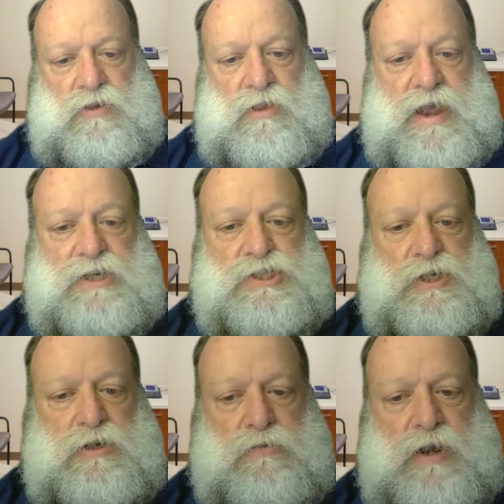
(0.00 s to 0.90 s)
It'll
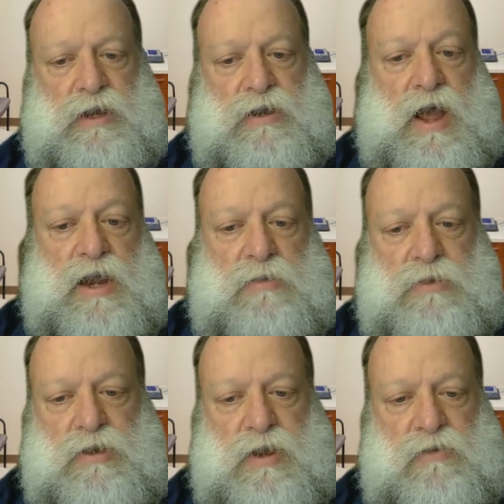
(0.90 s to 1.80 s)
actually create
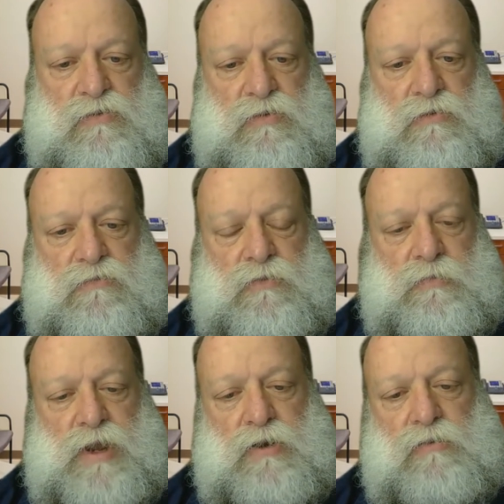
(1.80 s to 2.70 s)
documentation for the
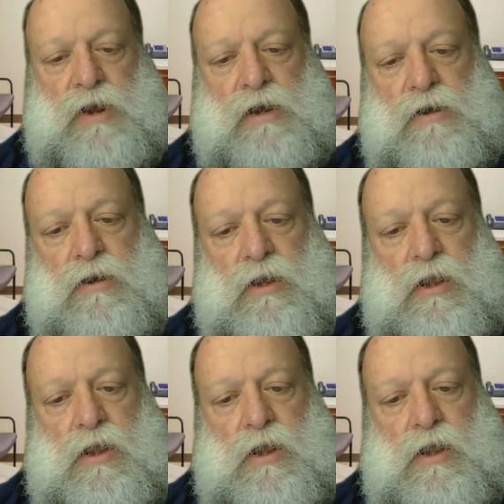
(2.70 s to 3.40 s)
medical record,